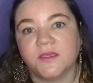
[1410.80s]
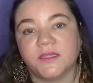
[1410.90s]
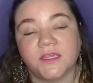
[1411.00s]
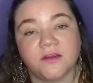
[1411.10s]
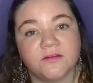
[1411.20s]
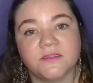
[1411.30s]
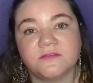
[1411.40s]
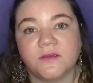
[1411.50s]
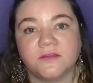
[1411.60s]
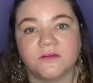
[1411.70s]
Kieran's
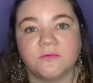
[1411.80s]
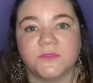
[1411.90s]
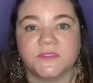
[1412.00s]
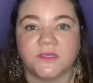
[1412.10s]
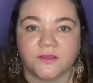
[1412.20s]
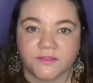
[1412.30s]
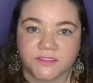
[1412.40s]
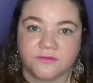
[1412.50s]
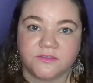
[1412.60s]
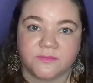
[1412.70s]
father was
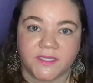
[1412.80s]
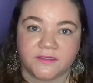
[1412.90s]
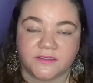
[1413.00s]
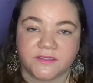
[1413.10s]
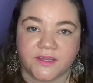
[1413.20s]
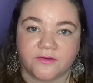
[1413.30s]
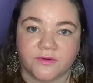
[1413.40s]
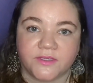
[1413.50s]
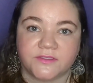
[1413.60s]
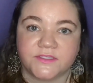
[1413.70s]
also demanding
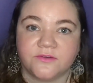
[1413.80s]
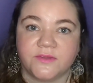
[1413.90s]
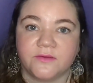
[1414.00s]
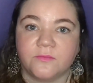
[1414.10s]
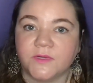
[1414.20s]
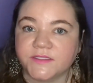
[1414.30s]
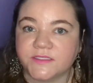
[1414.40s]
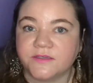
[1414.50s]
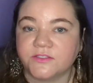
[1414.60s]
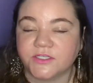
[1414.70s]
dowry, so it
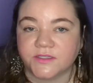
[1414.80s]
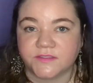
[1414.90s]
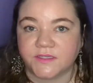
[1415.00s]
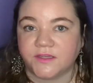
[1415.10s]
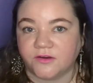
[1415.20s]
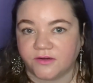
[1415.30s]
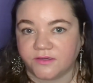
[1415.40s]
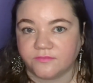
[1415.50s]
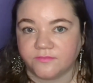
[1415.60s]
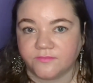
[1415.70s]
wasn't just Kieran.